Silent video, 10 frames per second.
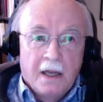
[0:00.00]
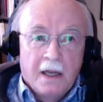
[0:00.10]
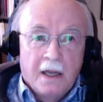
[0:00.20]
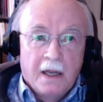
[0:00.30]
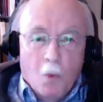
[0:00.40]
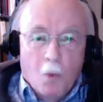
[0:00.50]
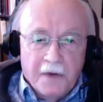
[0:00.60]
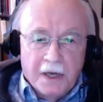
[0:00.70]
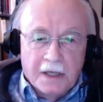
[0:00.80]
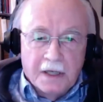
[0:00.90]
What
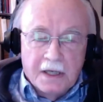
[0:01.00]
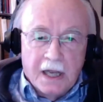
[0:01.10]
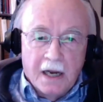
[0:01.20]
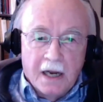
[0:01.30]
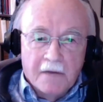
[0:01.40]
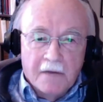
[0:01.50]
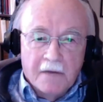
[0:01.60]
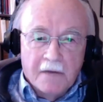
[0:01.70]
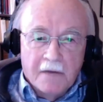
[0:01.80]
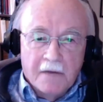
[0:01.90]
effect did that have
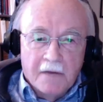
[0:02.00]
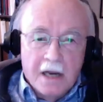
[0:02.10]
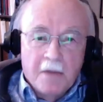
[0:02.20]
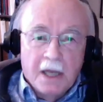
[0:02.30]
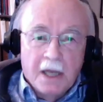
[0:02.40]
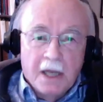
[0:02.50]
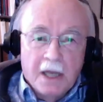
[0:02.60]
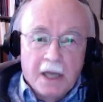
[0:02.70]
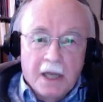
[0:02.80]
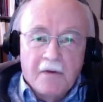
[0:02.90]
on him, and did
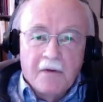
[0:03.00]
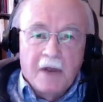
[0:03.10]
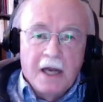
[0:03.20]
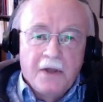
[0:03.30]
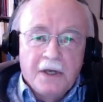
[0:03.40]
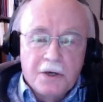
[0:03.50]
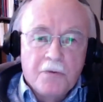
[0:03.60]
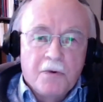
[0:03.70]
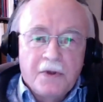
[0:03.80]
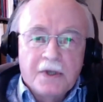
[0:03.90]
it have anything to
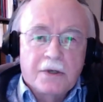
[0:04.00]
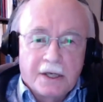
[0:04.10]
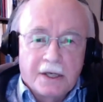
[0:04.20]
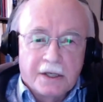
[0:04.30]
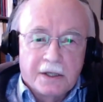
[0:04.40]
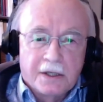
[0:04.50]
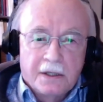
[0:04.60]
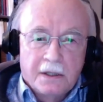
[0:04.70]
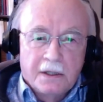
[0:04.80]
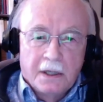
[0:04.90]
do with his crisis,
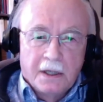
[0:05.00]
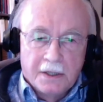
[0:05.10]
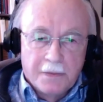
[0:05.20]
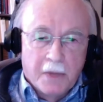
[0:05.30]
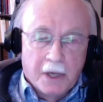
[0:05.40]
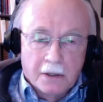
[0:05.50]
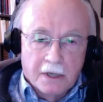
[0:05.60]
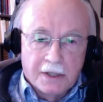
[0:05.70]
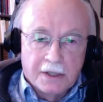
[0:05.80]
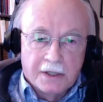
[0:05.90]
his mental
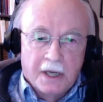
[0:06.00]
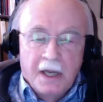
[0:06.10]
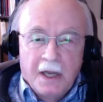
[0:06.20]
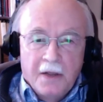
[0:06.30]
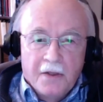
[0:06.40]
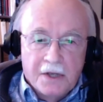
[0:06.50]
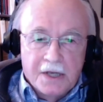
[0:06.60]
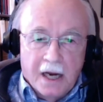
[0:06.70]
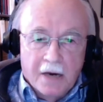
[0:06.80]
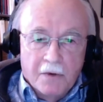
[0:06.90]
crisis? The
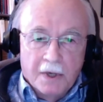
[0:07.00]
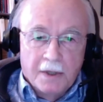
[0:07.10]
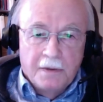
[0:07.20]
second one,